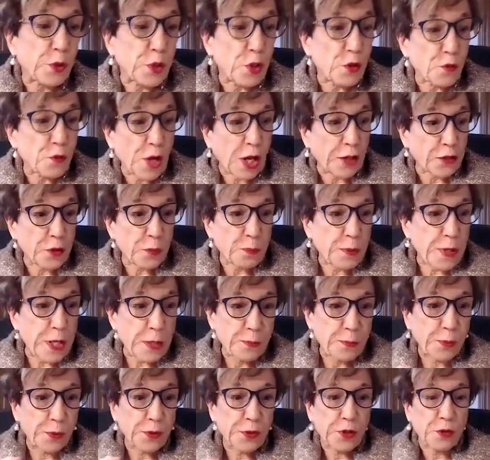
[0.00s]
You've got the
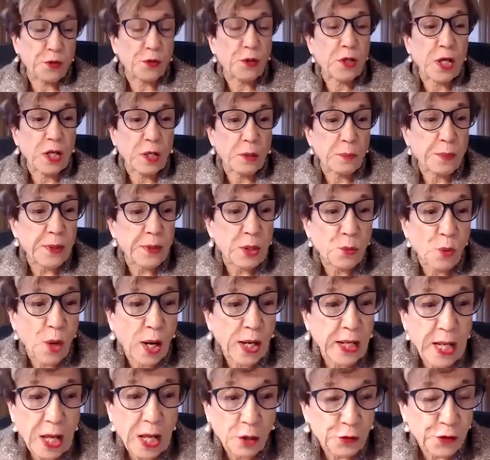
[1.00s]
people that are going to be
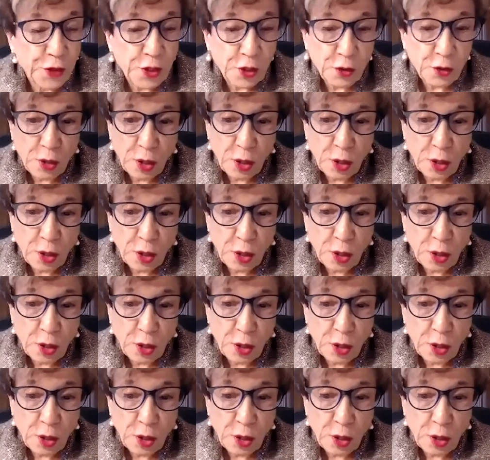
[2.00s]
right out there